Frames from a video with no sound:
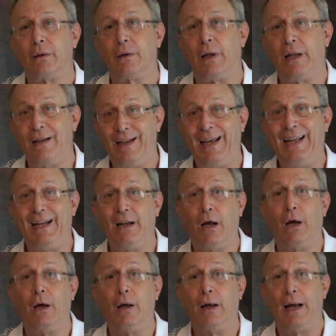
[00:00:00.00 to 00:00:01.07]
indeed
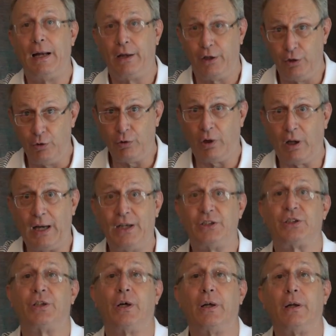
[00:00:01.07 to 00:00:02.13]

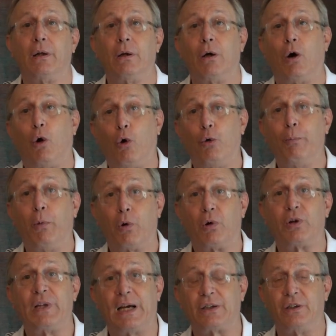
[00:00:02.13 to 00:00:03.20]
utilized that old motor
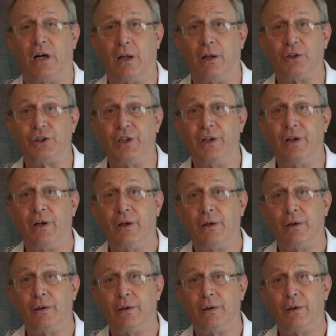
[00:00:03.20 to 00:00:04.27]
technology,
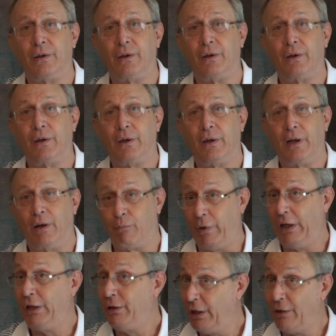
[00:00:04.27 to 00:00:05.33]
and
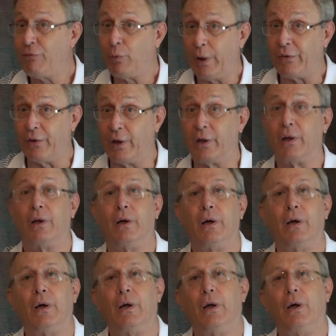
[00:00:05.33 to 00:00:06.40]
we live with it
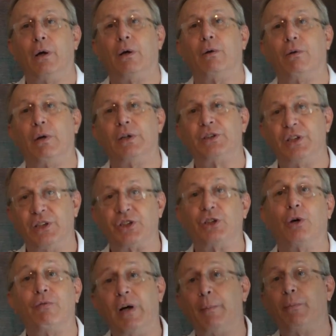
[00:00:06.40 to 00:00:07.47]
since
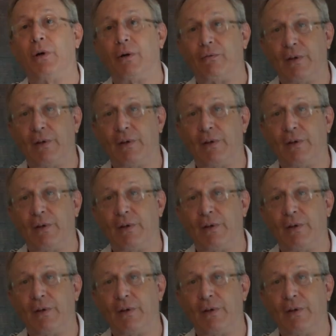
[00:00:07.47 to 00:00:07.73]
November of